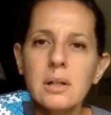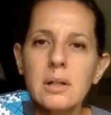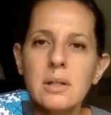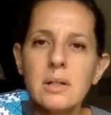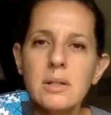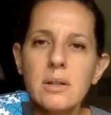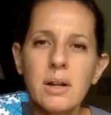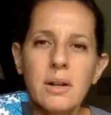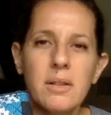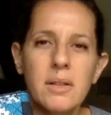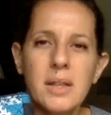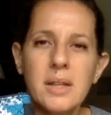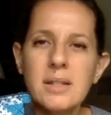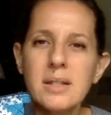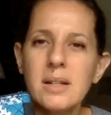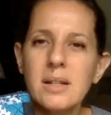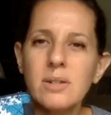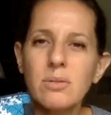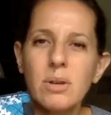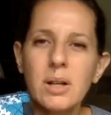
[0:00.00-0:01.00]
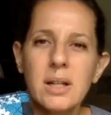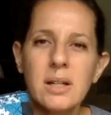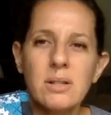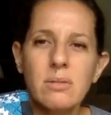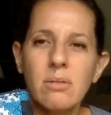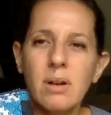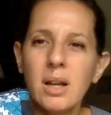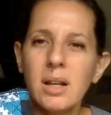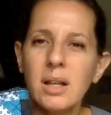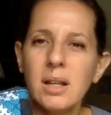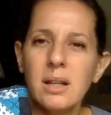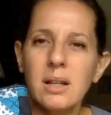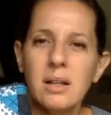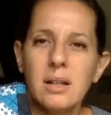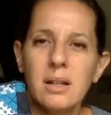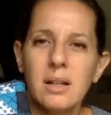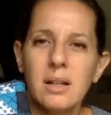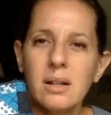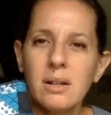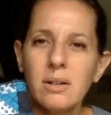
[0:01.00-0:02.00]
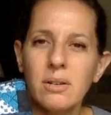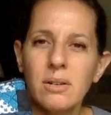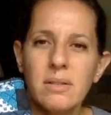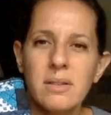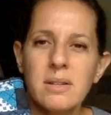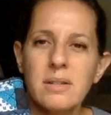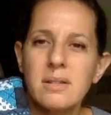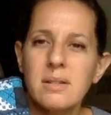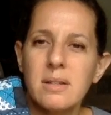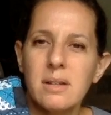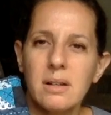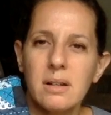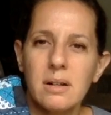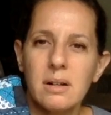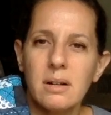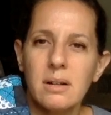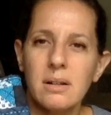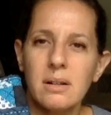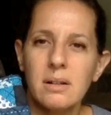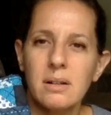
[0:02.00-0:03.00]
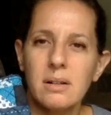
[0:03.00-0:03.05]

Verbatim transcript: So I don't think they did it 2020 or this year.